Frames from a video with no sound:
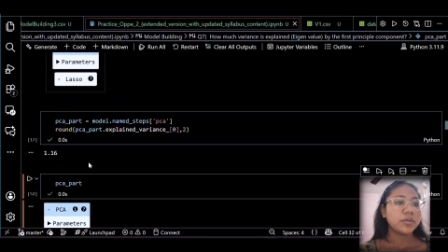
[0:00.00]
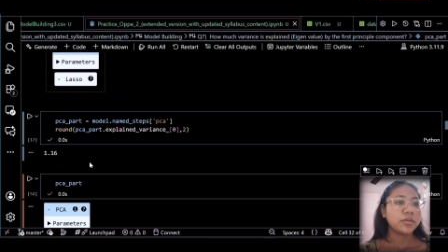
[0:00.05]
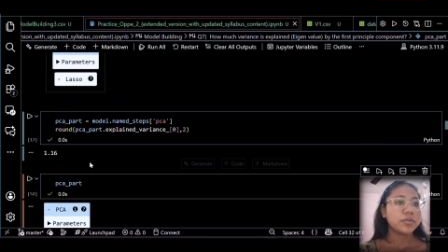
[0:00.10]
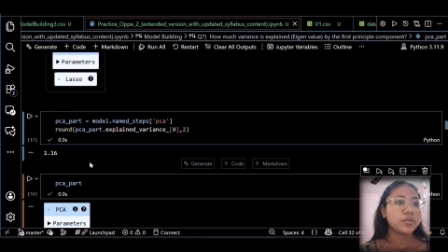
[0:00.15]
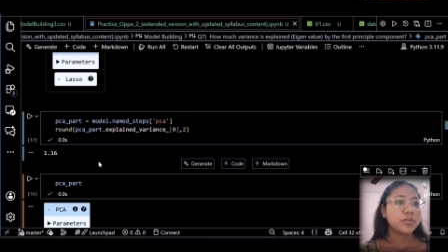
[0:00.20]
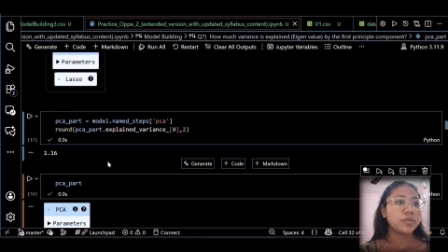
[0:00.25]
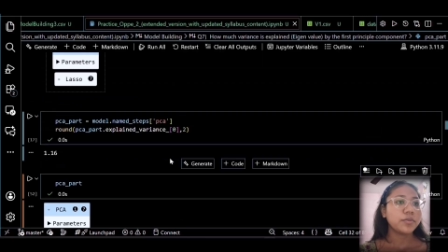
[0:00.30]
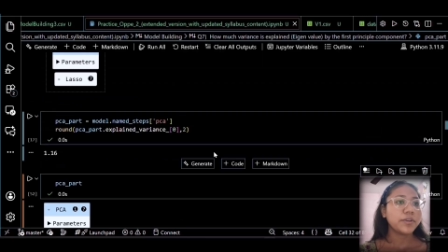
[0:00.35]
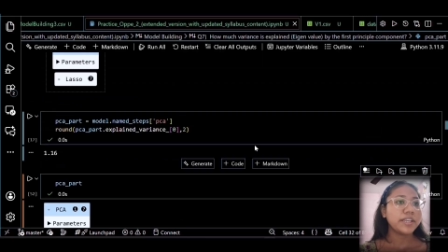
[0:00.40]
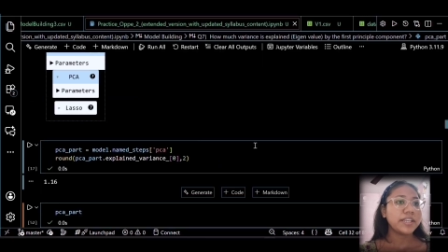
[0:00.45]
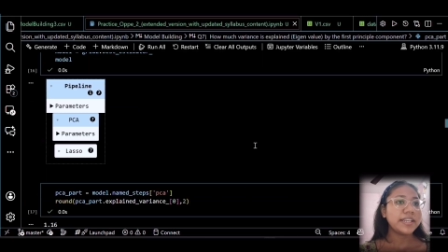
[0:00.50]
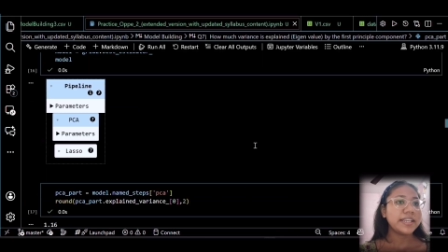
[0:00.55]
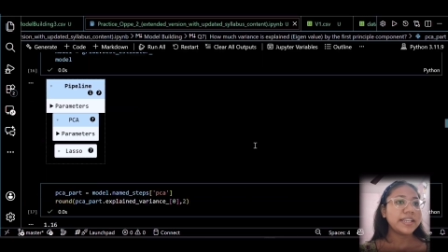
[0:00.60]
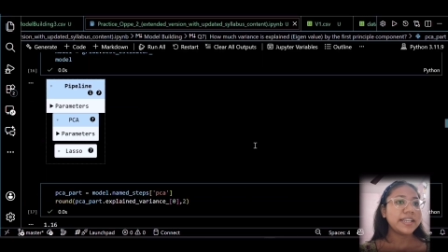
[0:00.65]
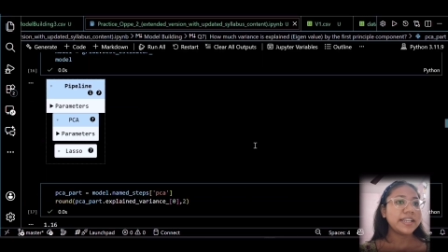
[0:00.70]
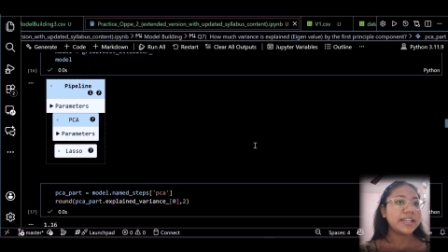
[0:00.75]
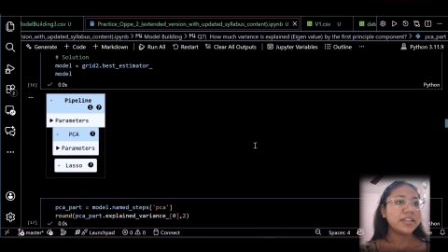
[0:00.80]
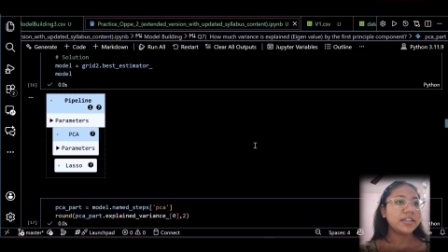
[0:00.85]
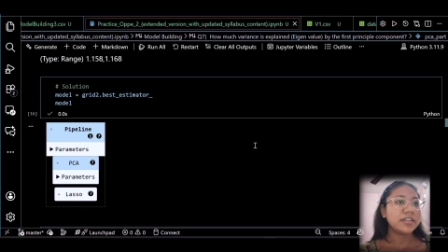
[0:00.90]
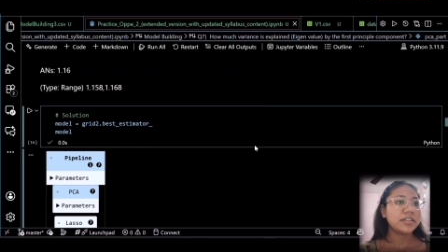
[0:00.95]
So we
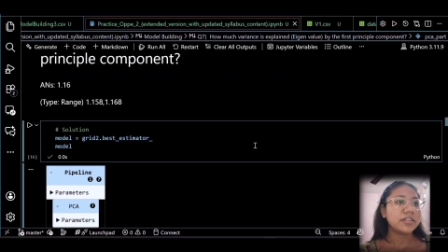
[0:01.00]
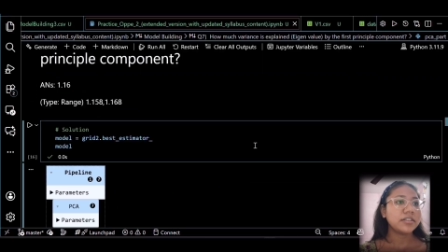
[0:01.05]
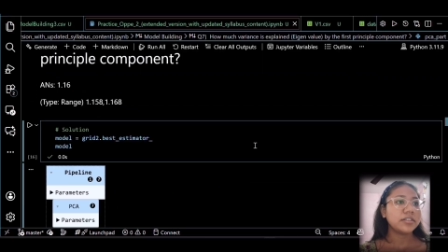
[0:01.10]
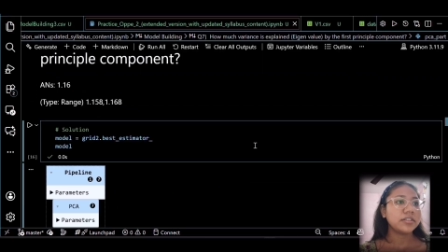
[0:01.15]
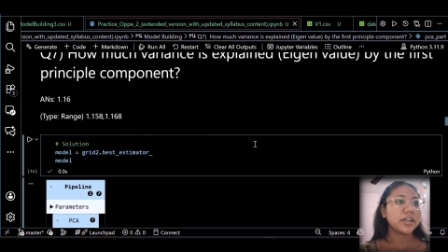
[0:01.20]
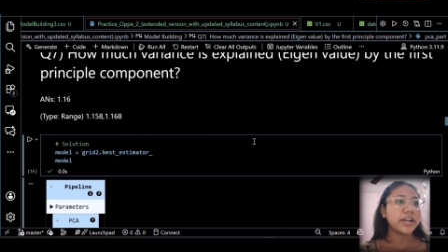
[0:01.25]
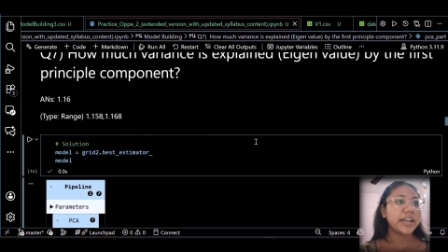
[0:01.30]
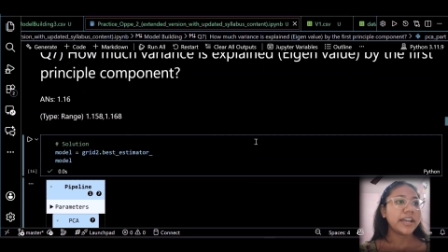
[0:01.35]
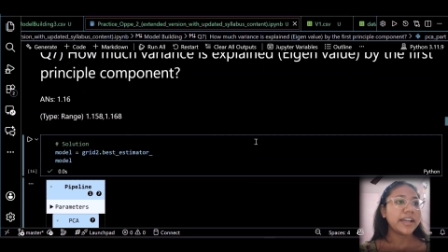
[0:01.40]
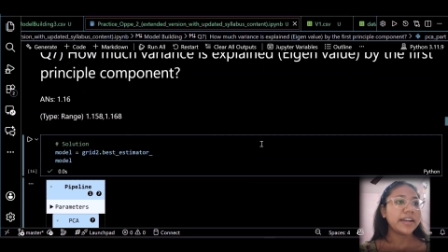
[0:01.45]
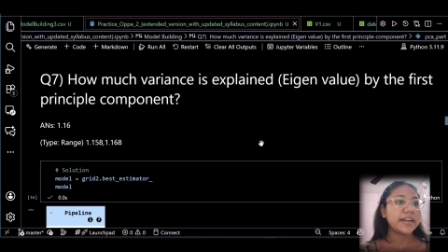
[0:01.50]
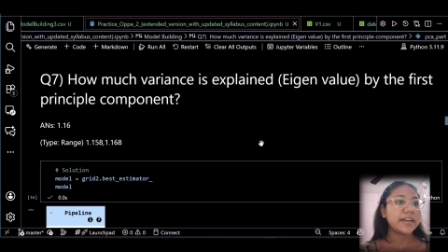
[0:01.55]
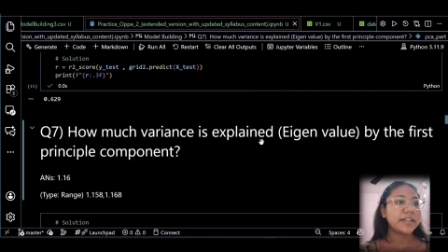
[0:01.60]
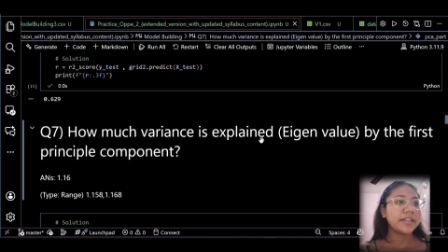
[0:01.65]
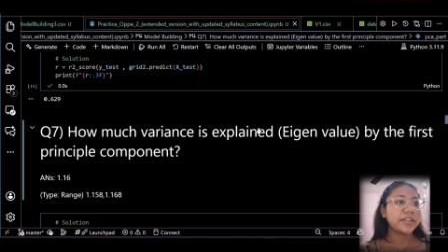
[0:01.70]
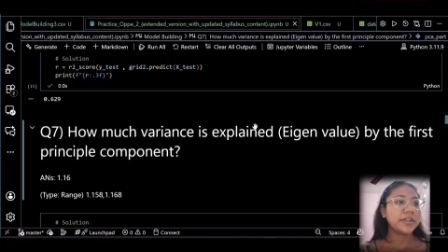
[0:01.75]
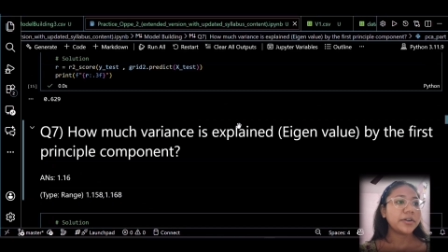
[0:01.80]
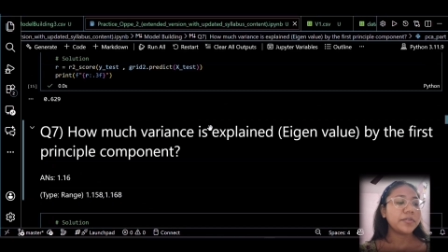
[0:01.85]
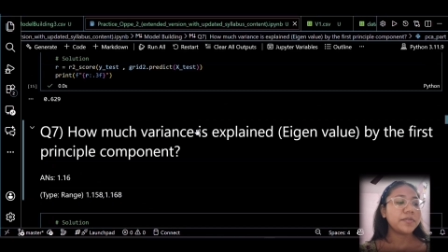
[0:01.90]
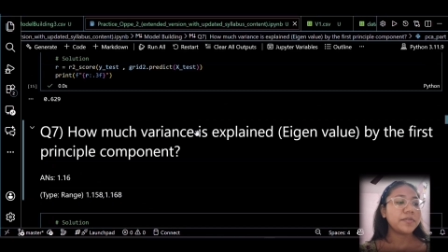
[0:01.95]
need
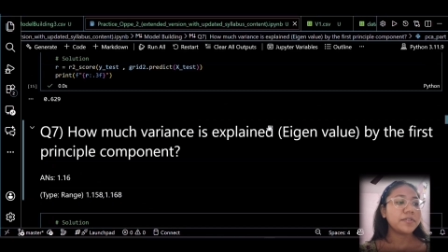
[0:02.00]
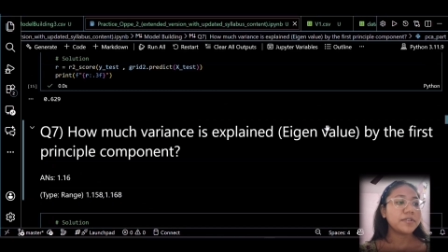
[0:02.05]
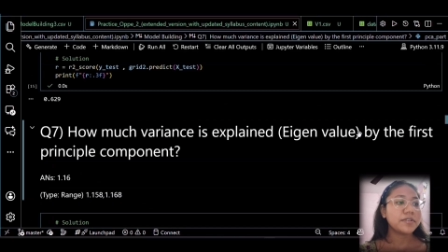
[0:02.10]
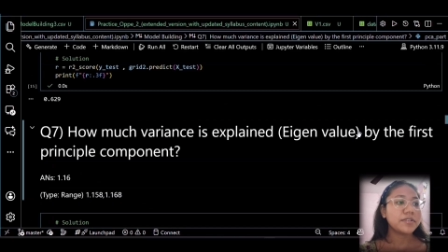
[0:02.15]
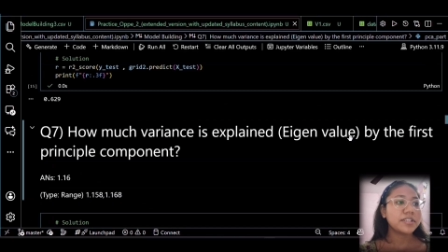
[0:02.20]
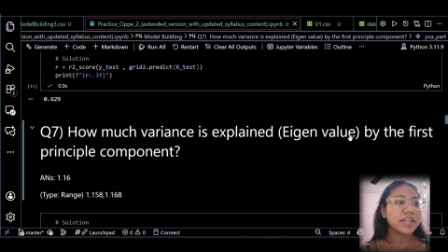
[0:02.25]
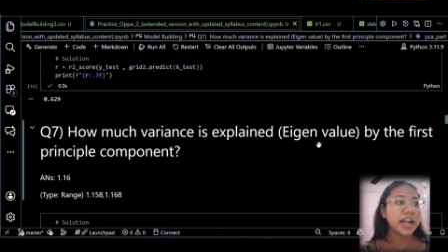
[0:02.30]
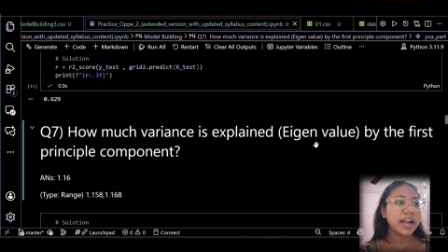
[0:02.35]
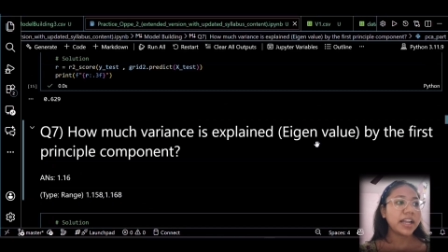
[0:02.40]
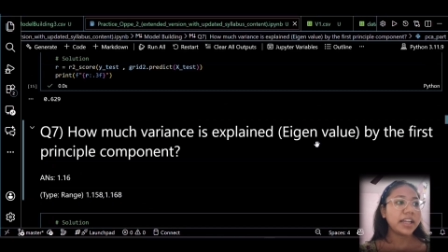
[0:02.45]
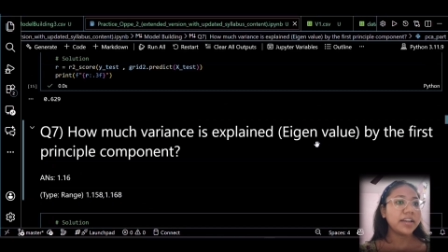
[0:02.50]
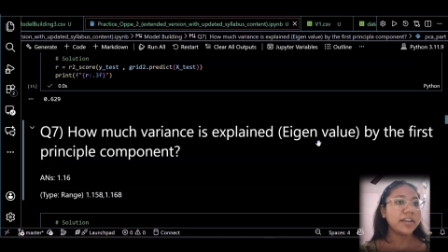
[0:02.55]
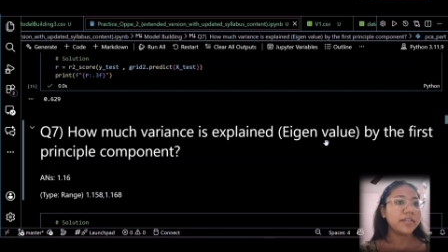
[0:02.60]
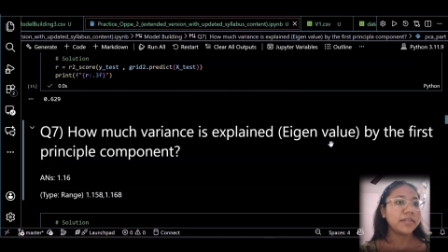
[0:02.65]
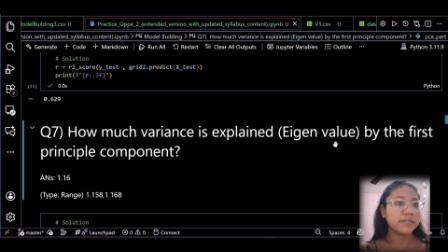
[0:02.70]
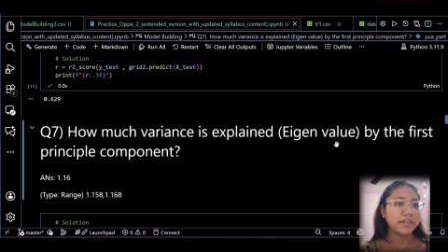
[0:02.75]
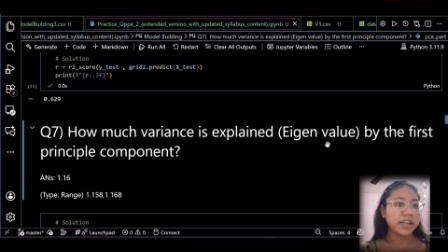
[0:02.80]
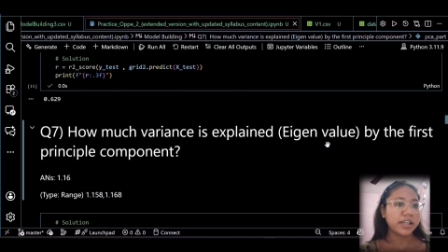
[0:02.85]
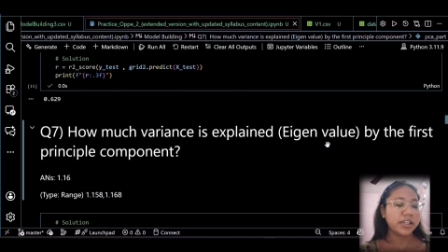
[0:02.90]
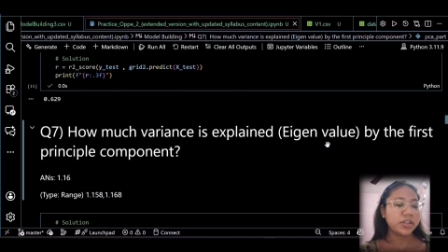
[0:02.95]
the first
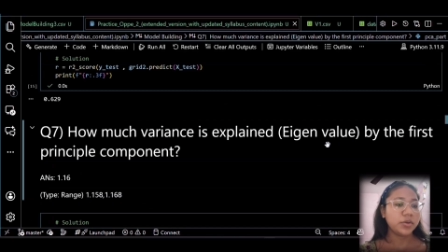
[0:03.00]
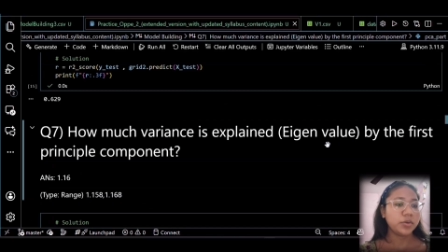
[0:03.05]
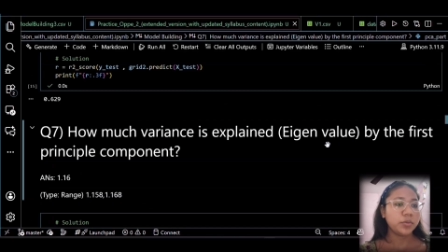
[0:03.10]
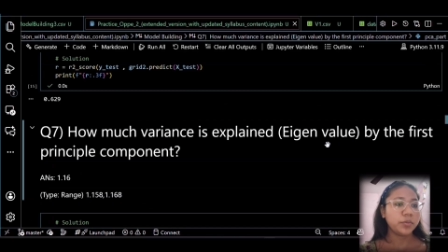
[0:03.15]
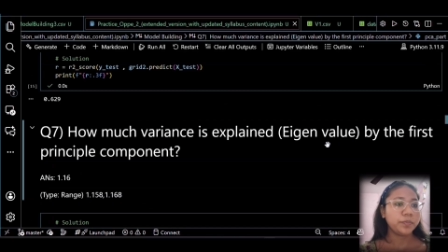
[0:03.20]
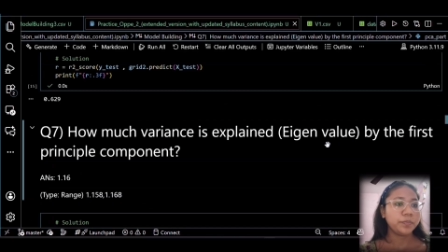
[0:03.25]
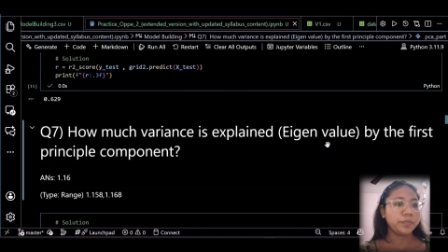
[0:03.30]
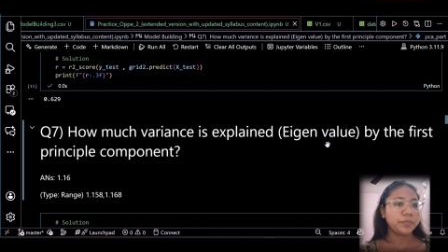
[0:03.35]
eigenvalue,